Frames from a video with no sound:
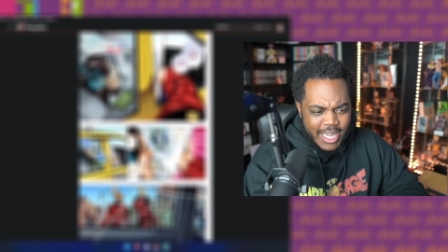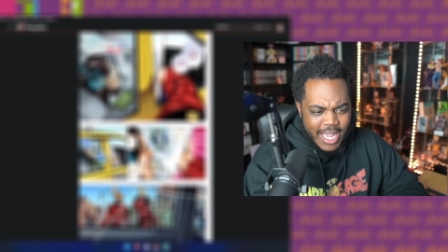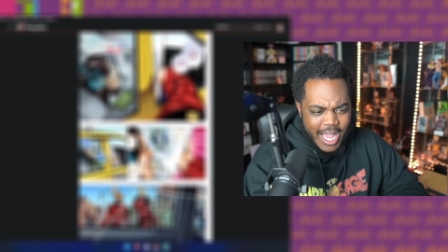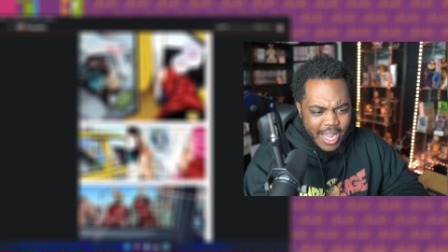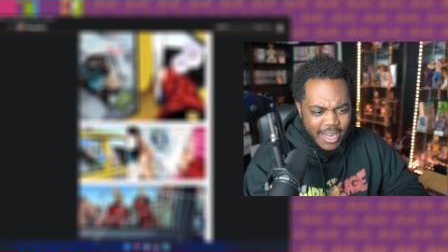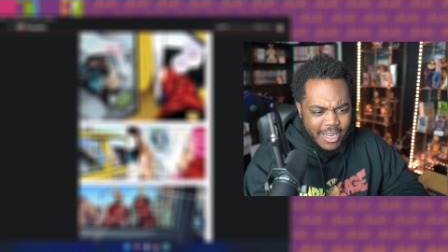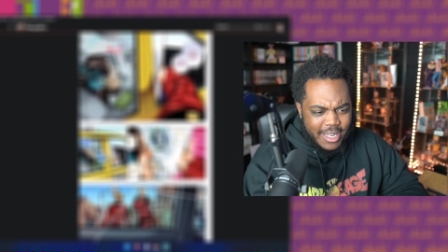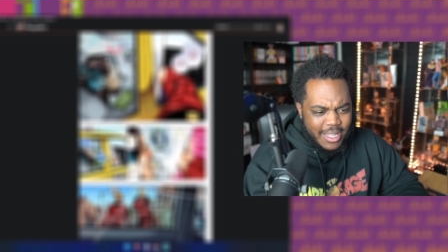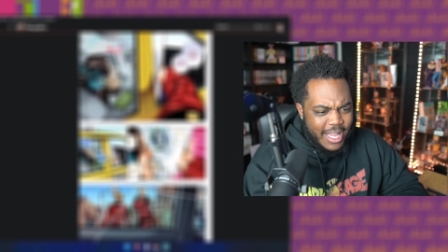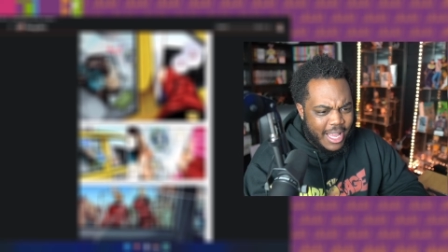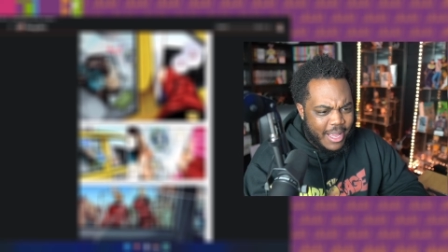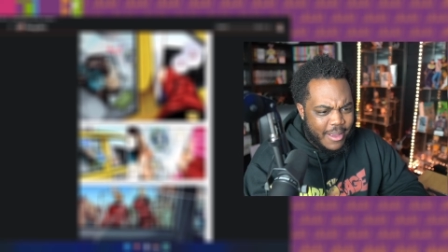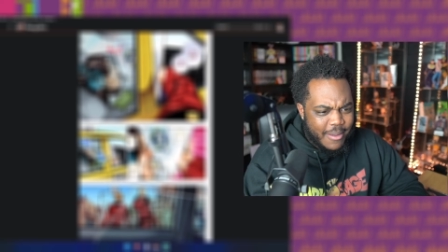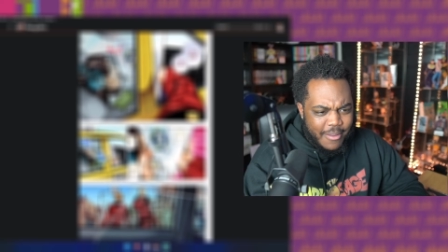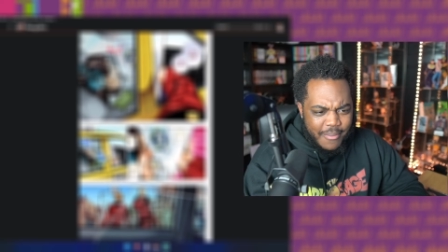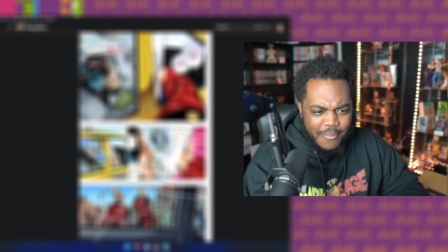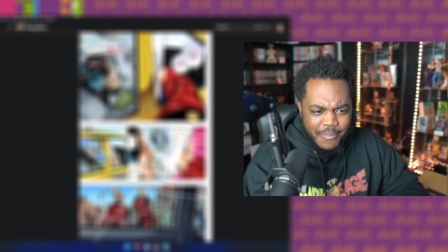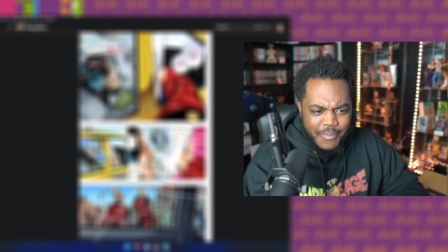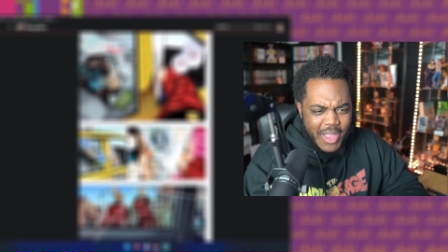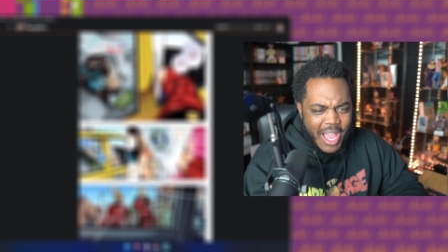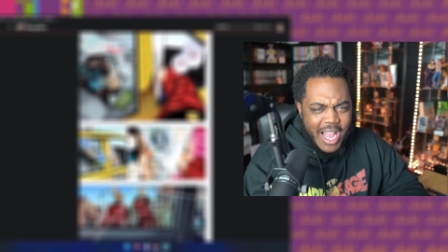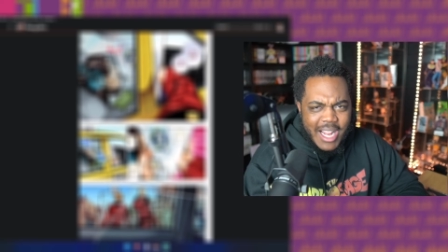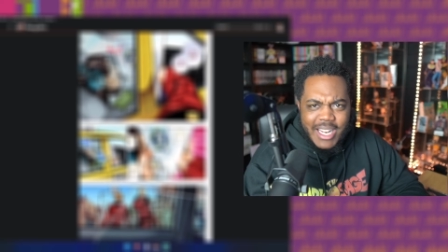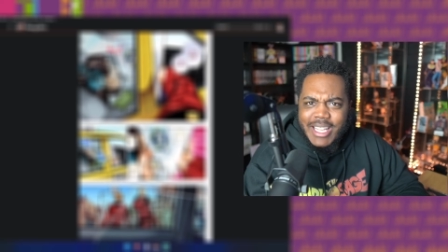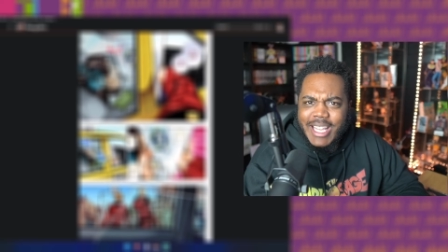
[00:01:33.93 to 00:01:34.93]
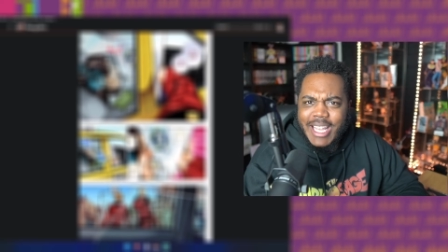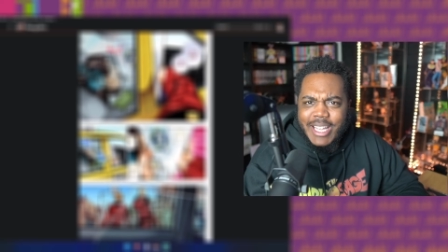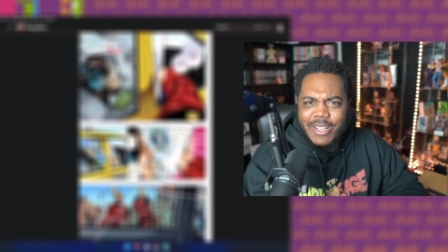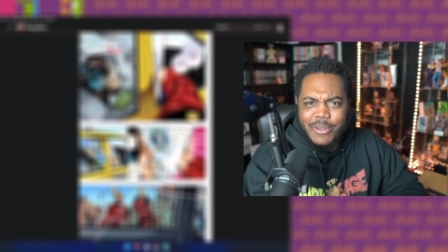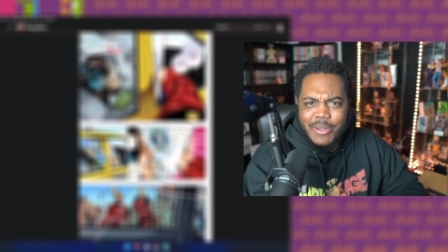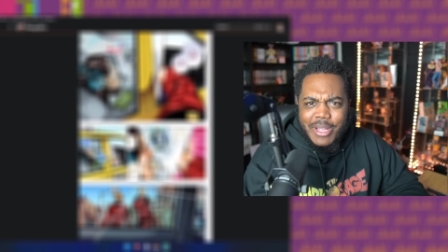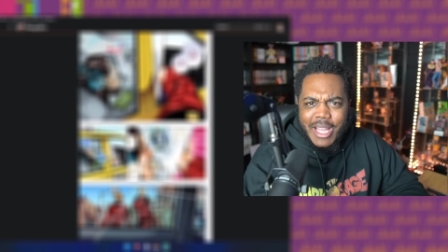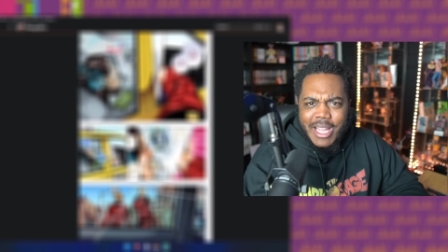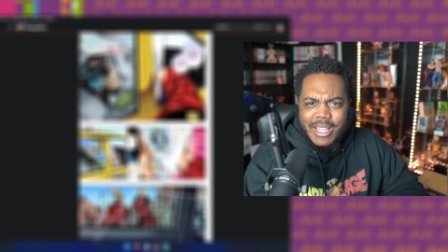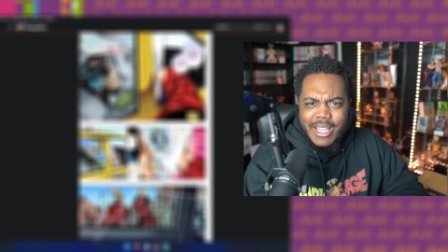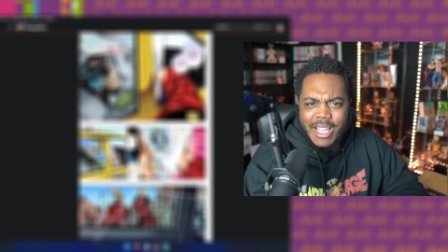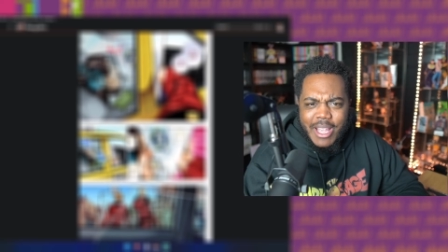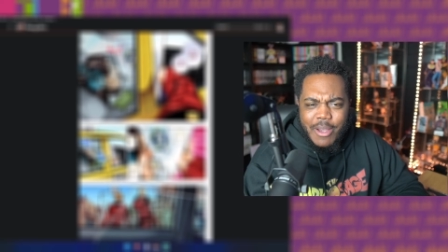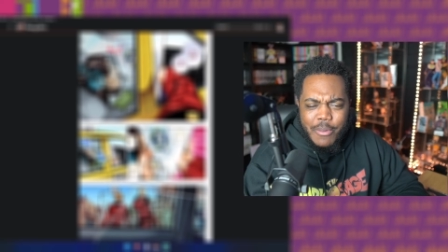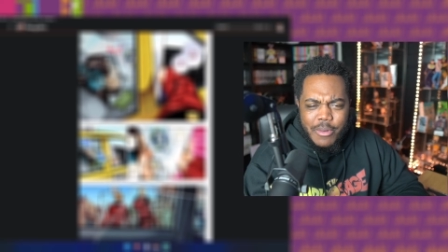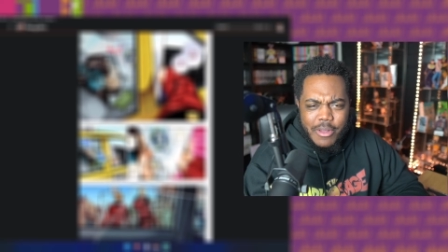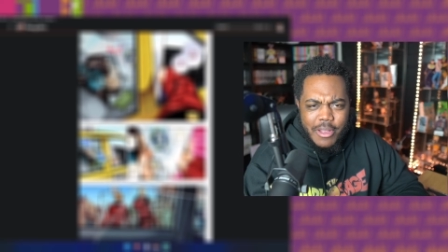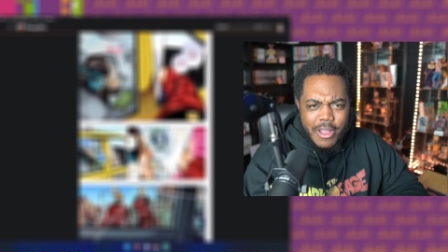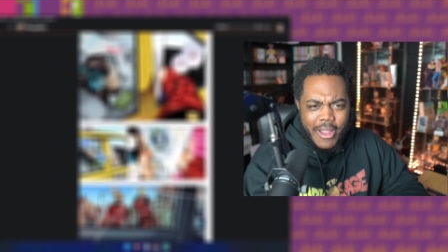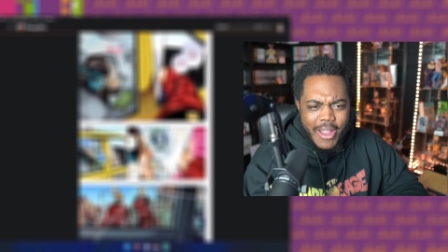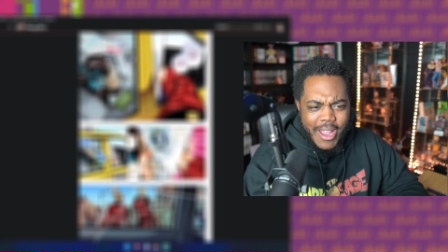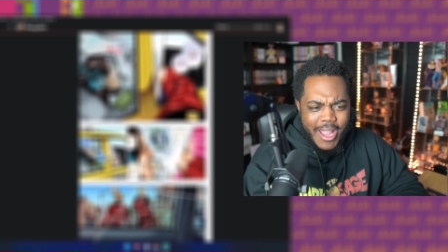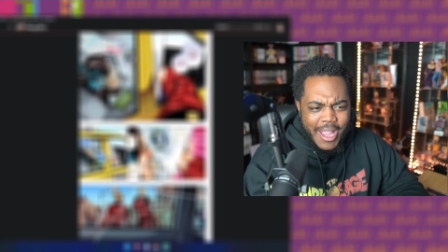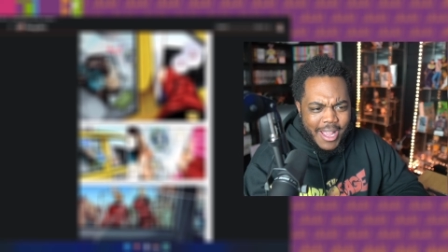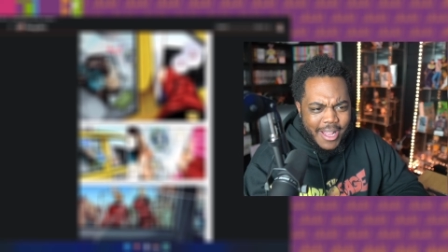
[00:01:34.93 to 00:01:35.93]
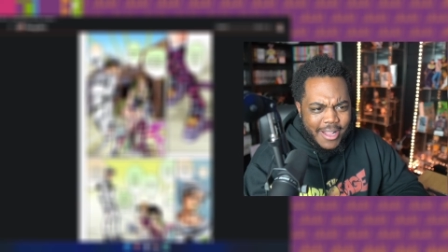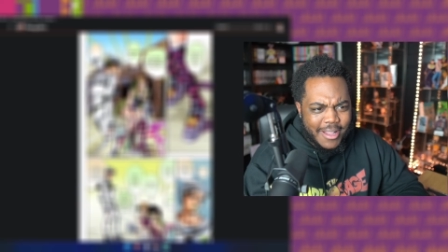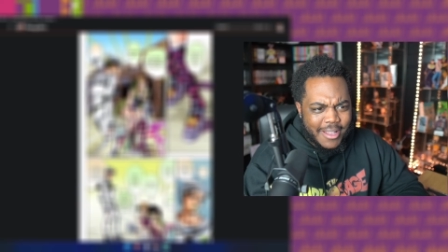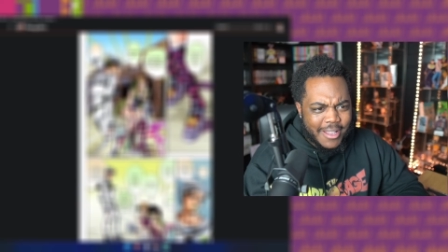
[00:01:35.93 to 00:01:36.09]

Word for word: how did they? How did they do that thing with their hand?